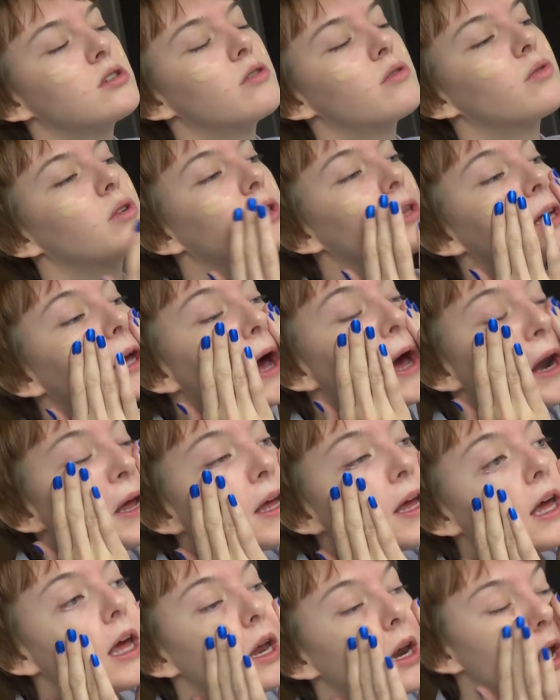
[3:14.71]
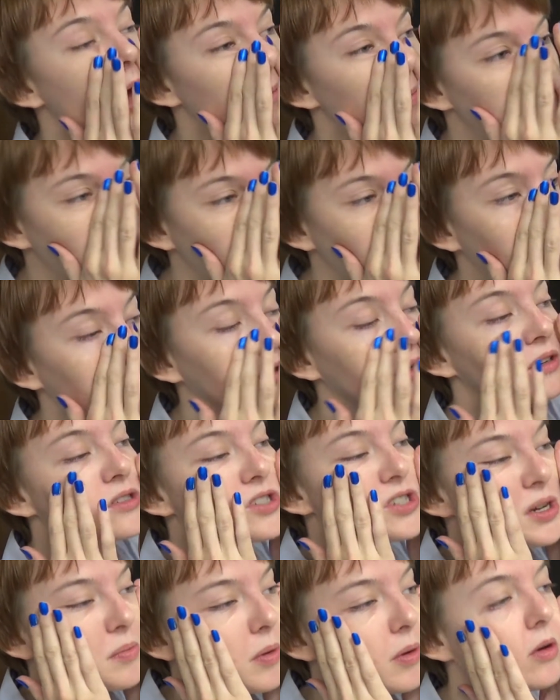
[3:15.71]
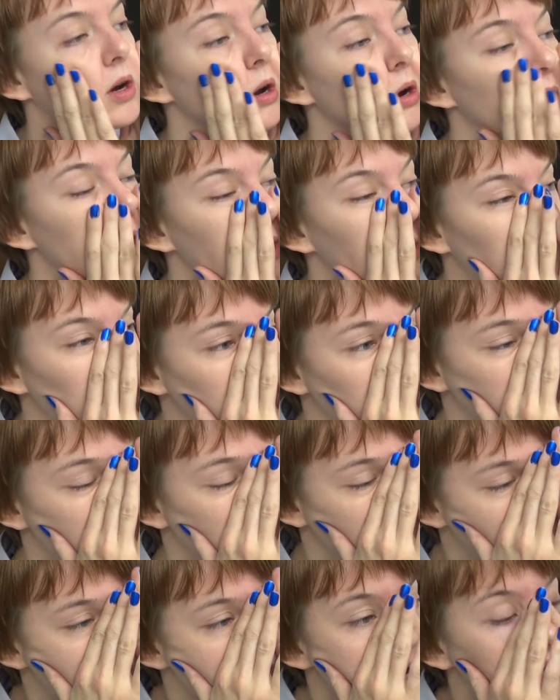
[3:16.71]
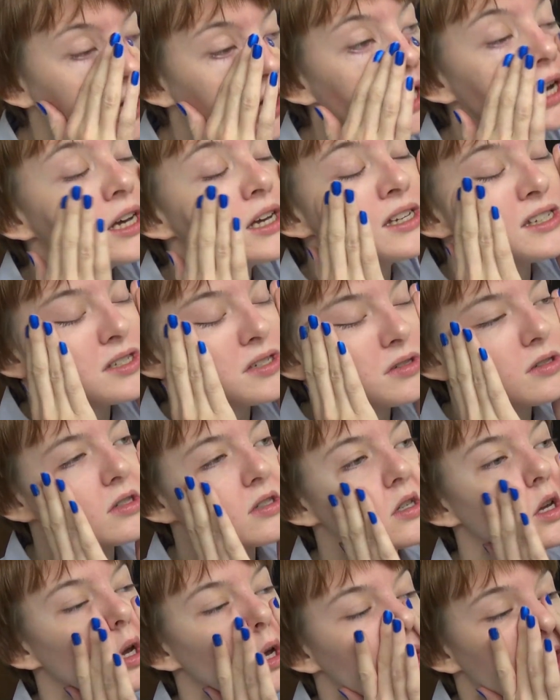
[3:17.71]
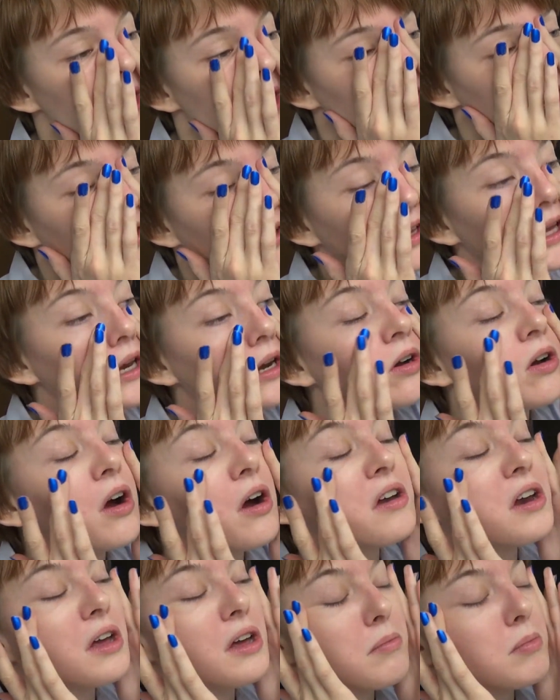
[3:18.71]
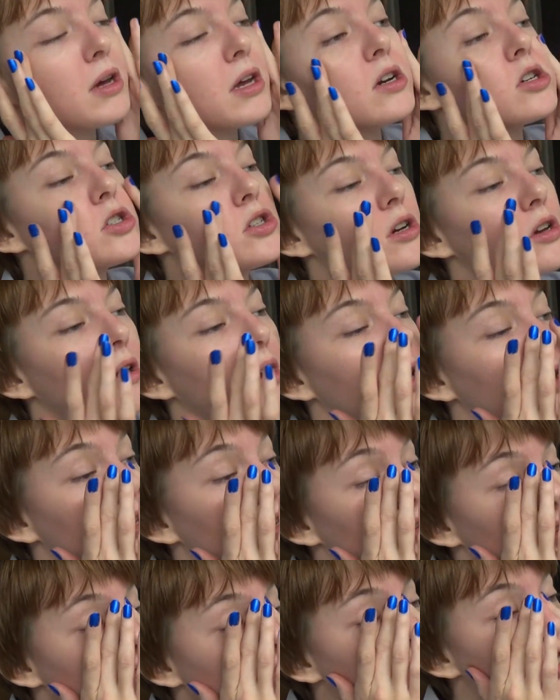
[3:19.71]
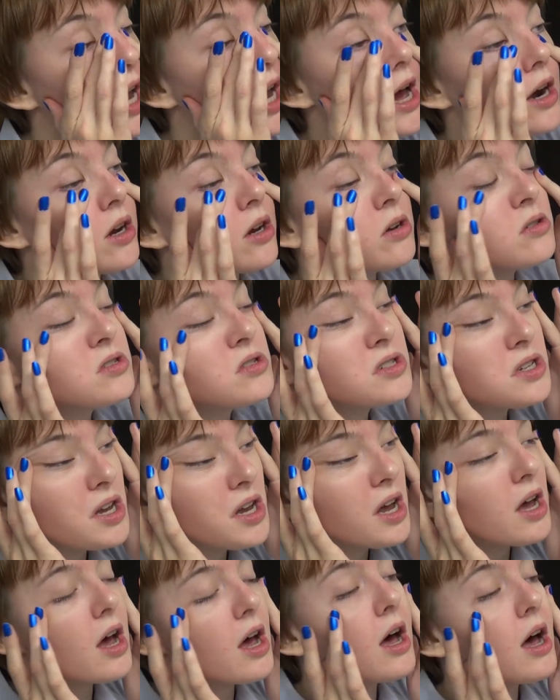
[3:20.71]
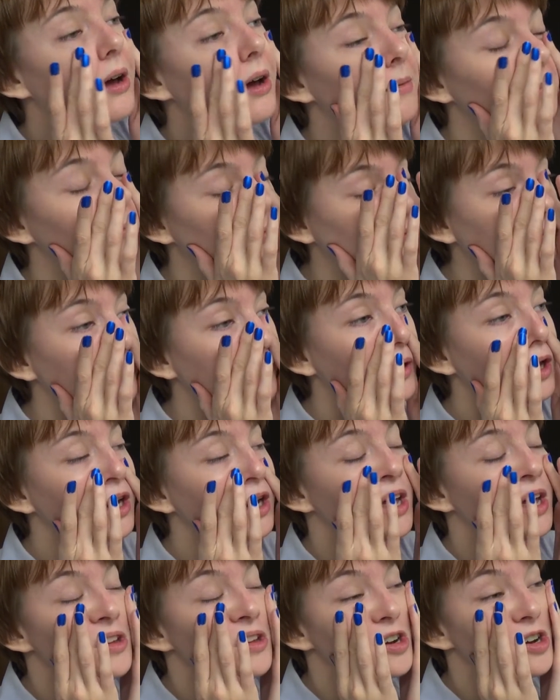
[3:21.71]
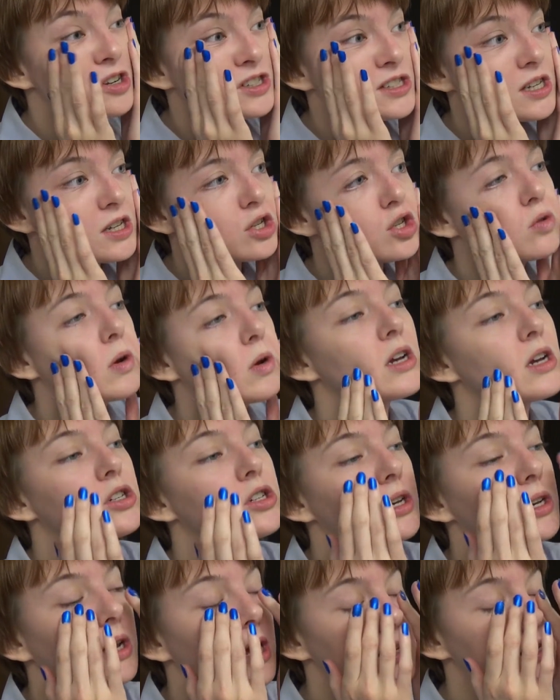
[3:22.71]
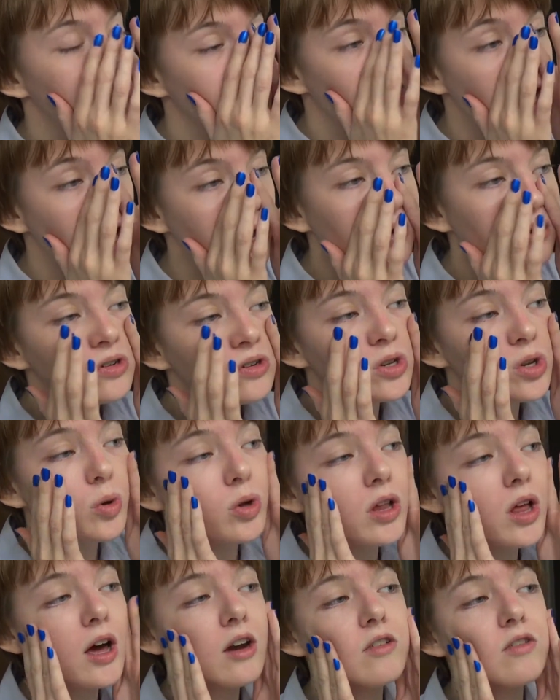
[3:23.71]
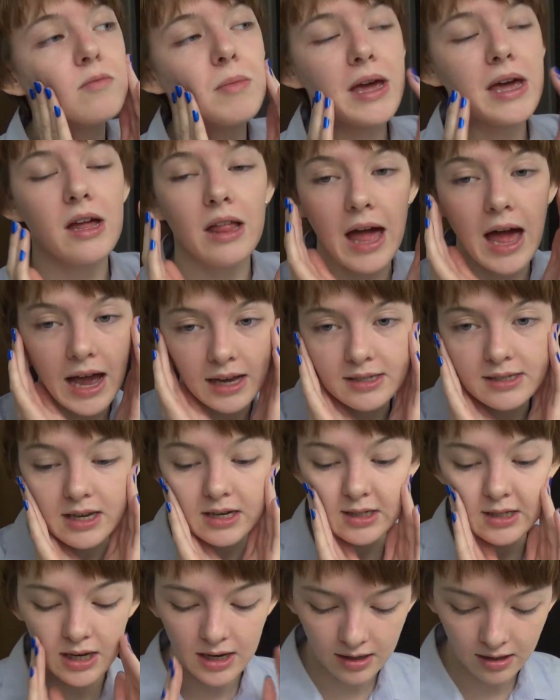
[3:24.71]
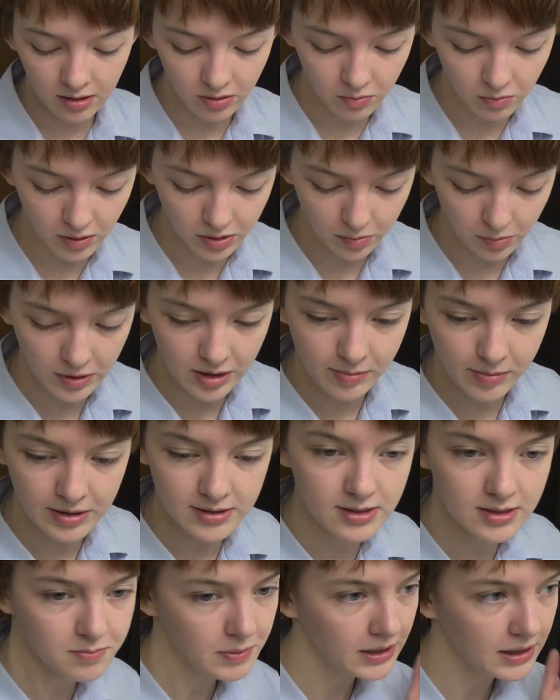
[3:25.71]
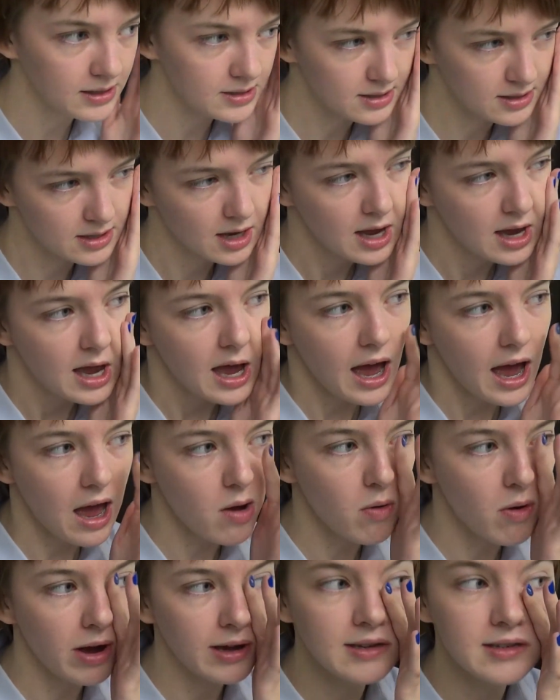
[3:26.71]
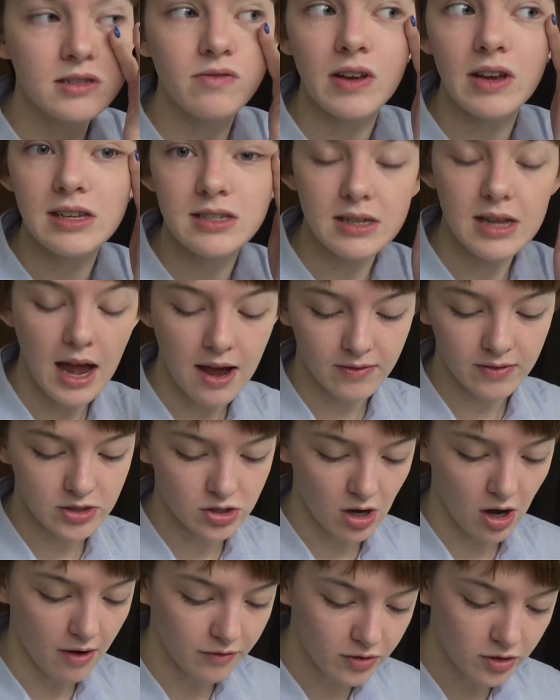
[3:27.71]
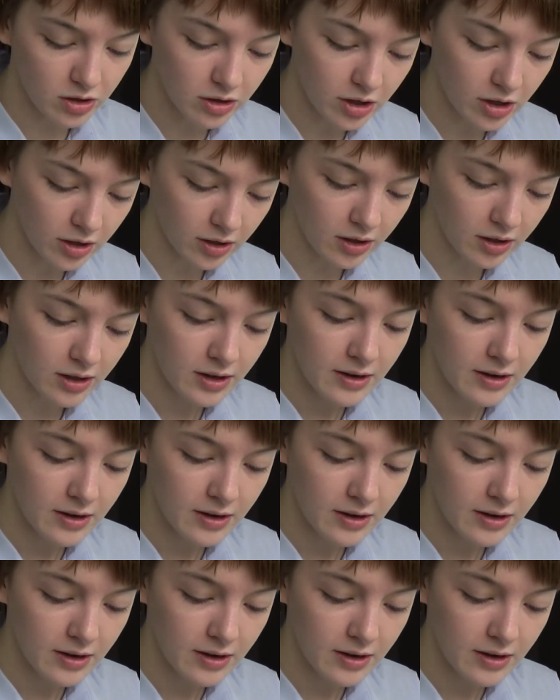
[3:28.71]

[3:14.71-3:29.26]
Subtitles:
You've really got to get up here in your cheekbone area good, because later on I'm going to show you how to do the shadows. Another situation, see, I don't do a lot of male accenting with Remus because I want his face to have a softer look.